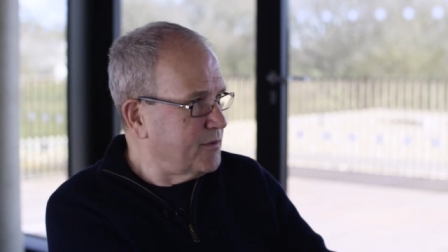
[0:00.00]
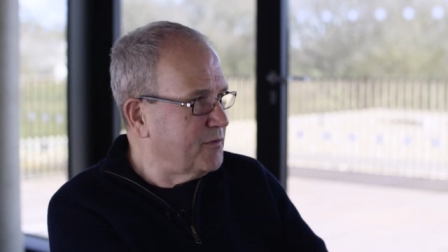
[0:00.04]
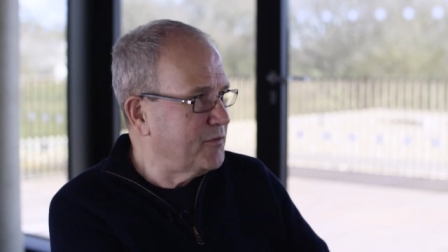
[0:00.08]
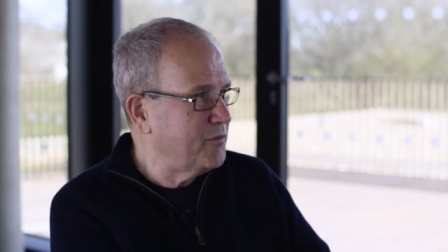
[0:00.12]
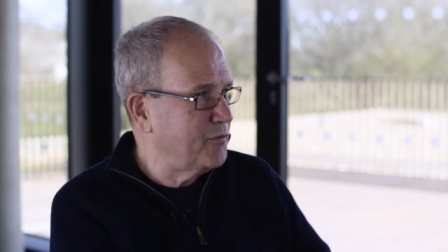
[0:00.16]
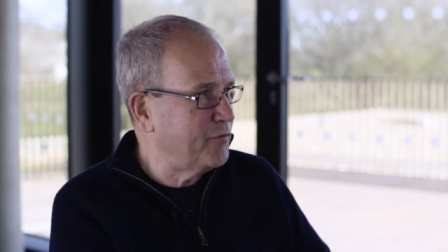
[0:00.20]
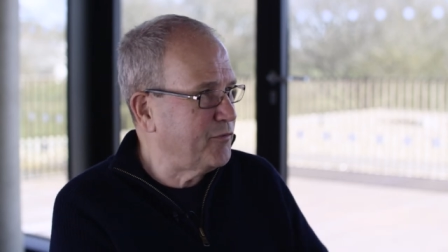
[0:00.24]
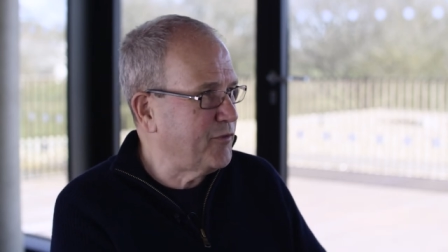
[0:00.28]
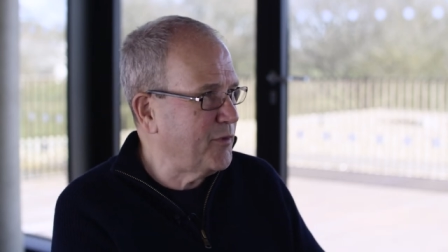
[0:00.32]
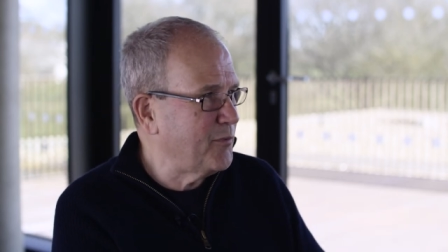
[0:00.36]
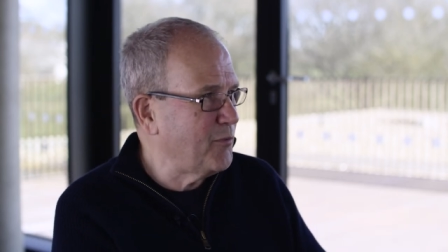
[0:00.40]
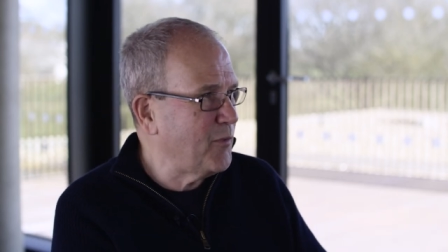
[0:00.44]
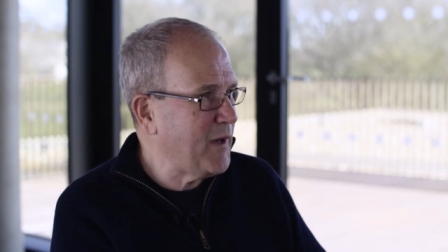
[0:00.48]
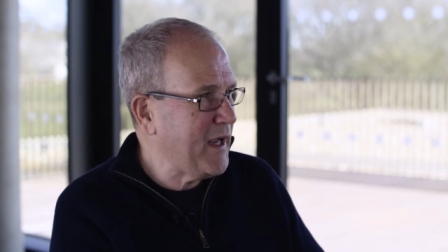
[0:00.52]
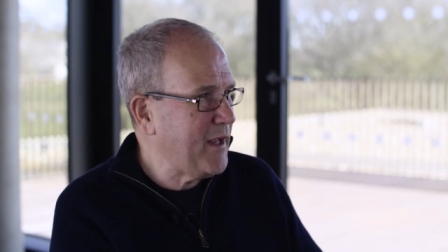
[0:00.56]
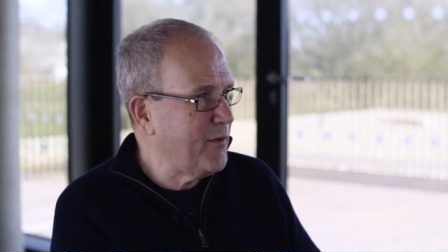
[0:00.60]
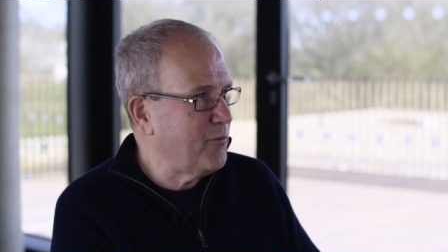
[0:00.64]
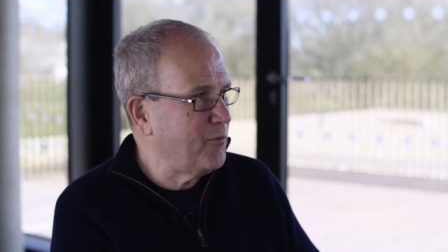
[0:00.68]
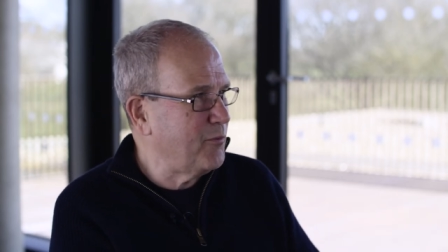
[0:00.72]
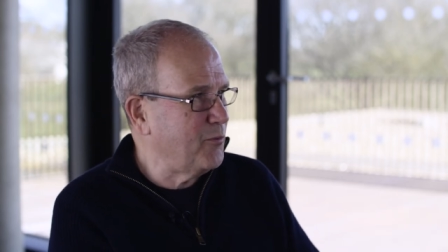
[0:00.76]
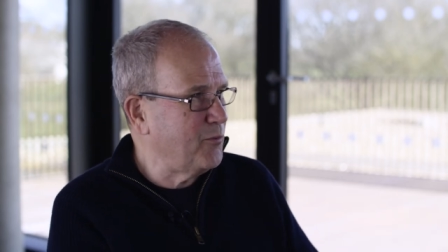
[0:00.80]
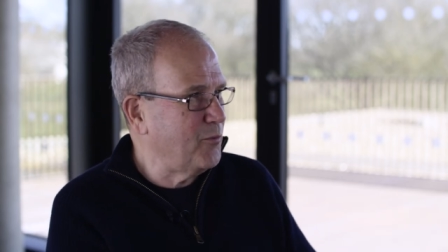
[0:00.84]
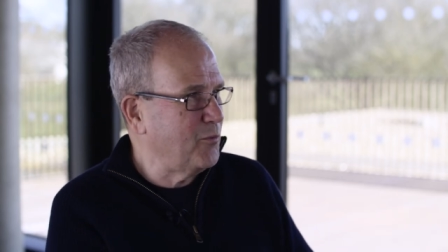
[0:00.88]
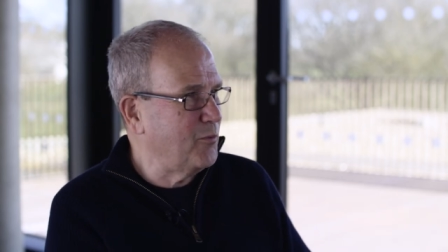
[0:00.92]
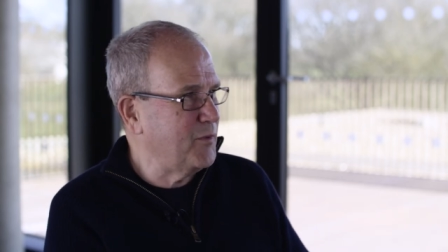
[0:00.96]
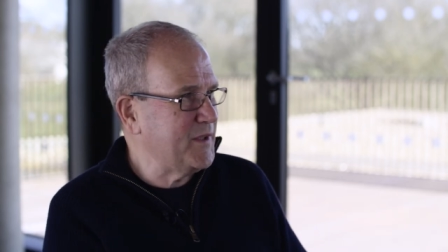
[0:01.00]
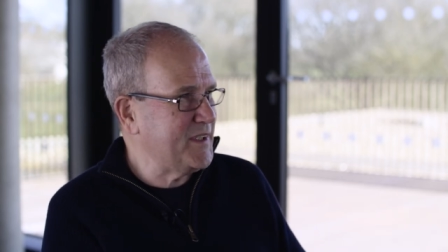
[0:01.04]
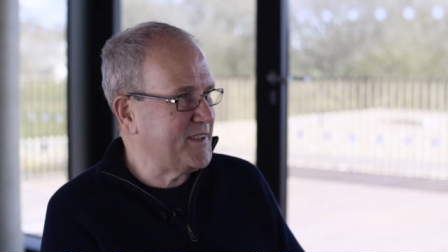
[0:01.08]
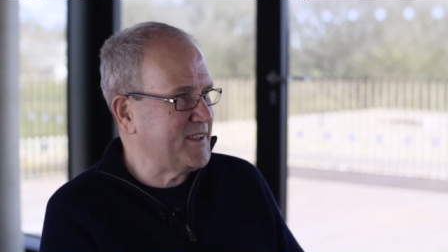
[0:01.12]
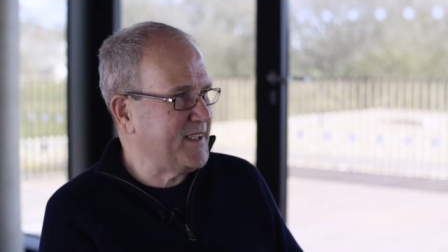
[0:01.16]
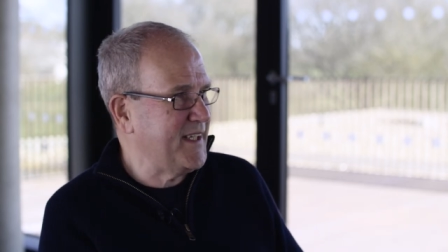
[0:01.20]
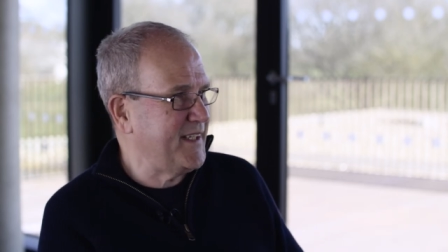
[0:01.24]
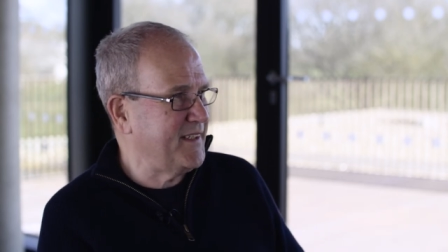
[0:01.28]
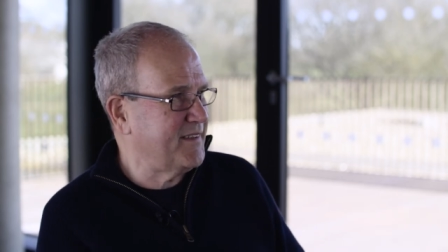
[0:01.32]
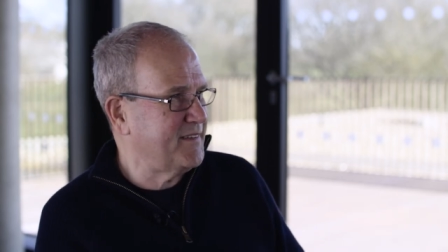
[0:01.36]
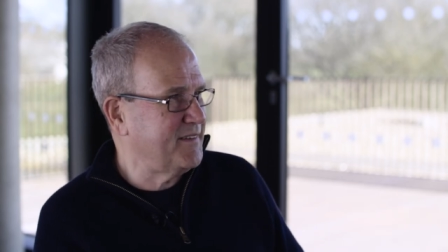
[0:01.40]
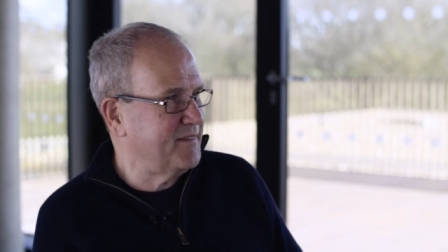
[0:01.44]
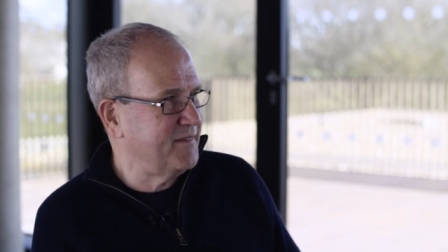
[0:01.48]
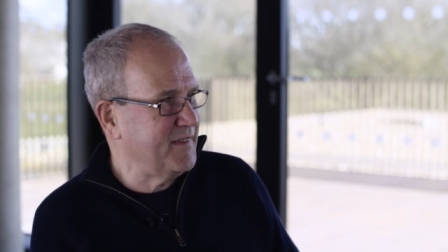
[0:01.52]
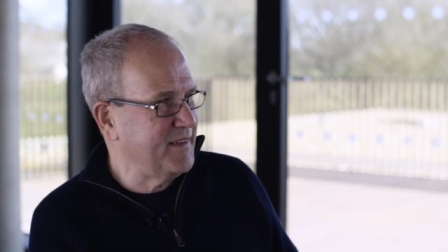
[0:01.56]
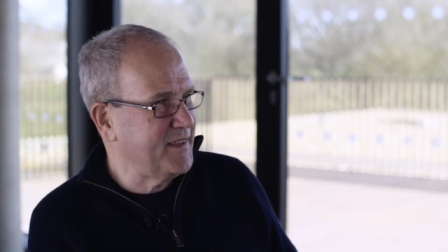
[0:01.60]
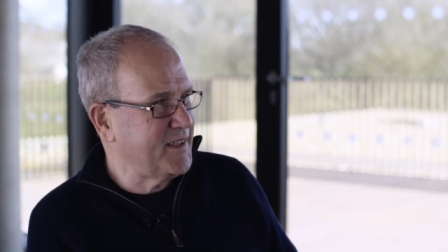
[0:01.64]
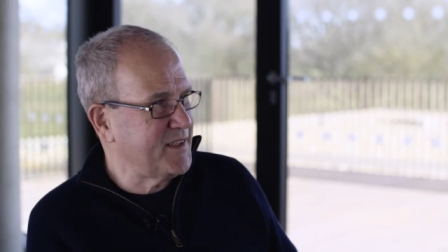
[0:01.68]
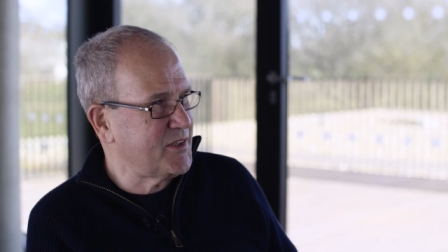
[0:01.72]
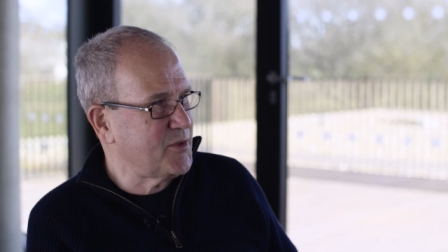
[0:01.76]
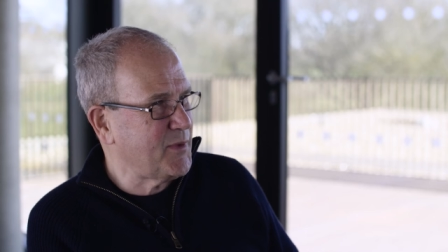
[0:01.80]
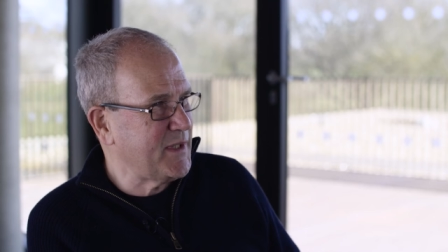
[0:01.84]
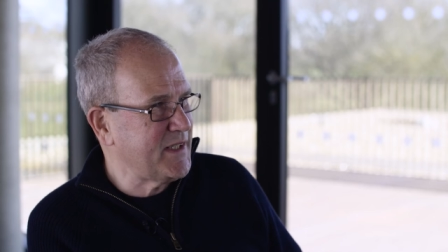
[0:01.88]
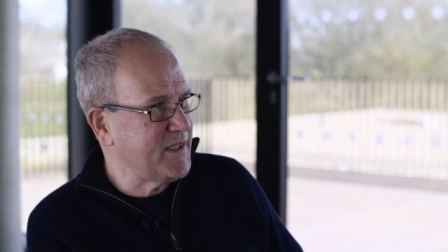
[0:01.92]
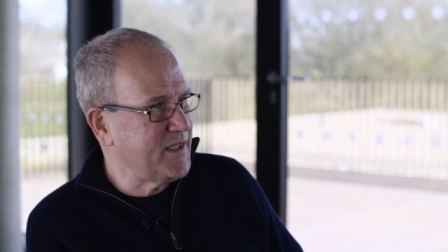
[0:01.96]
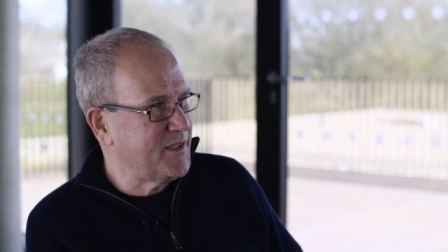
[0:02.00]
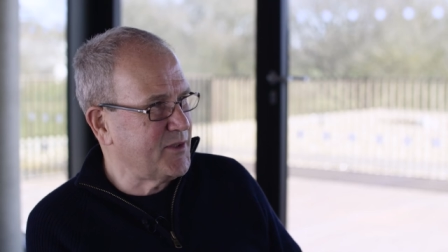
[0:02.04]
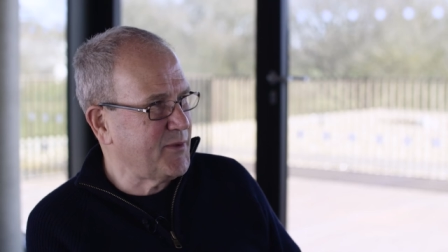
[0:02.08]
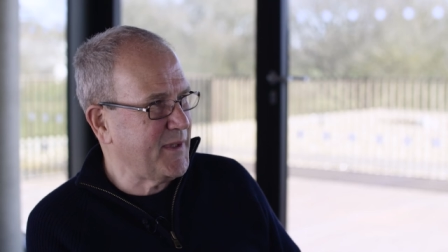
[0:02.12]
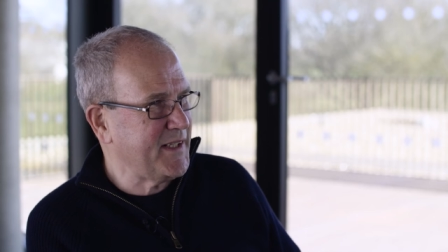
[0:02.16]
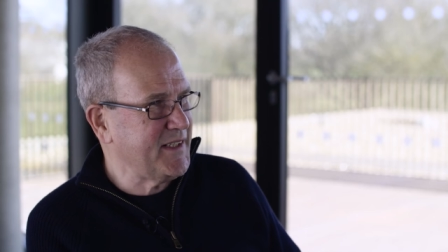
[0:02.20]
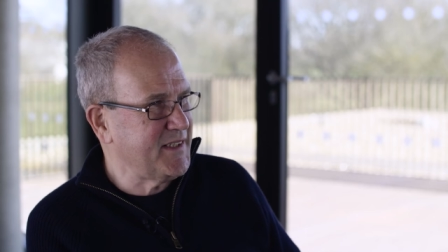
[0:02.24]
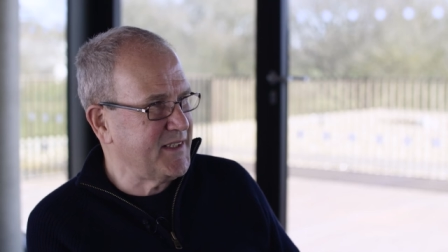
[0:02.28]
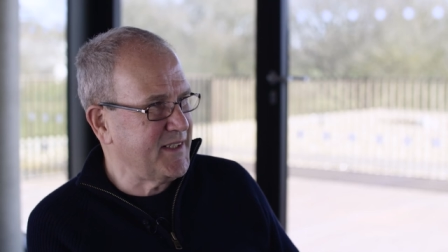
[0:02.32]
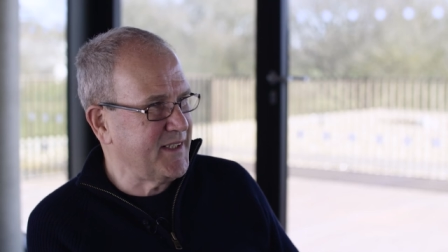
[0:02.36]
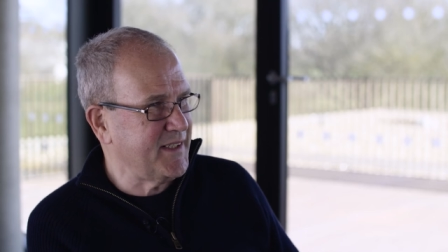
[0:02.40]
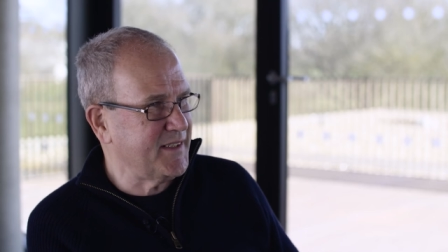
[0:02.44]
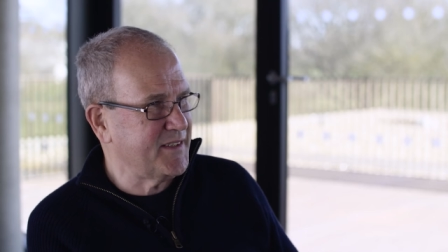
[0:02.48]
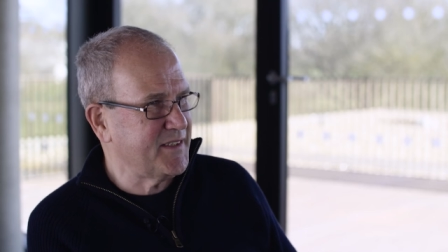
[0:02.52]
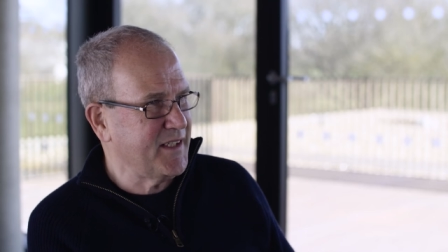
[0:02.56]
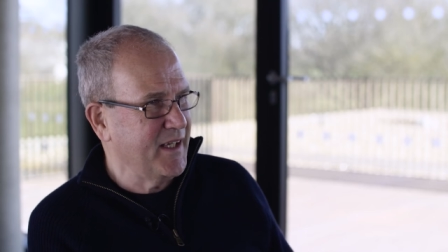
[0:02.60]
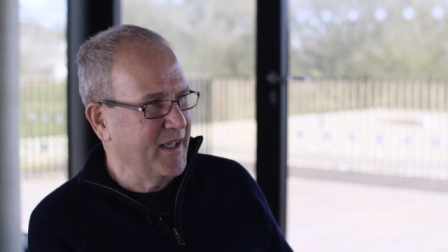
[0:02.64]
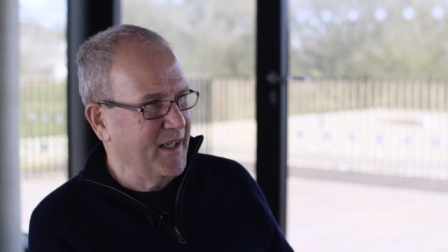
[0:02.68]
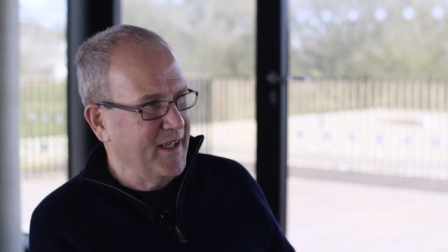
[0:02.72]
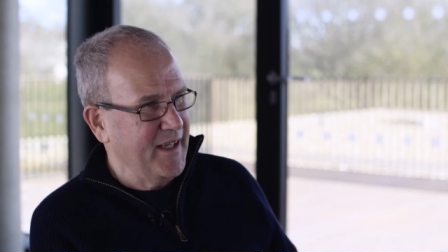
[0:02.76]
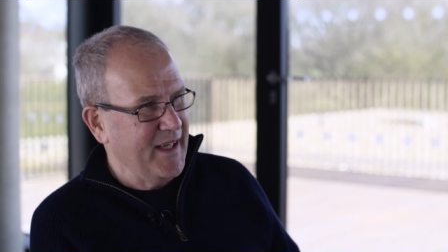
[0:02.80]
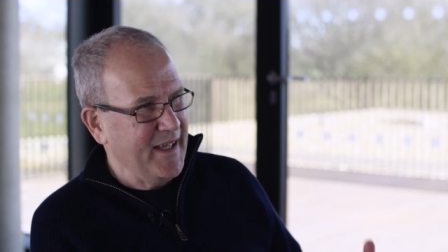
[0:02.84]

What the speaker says: from where we sit in the 2020s.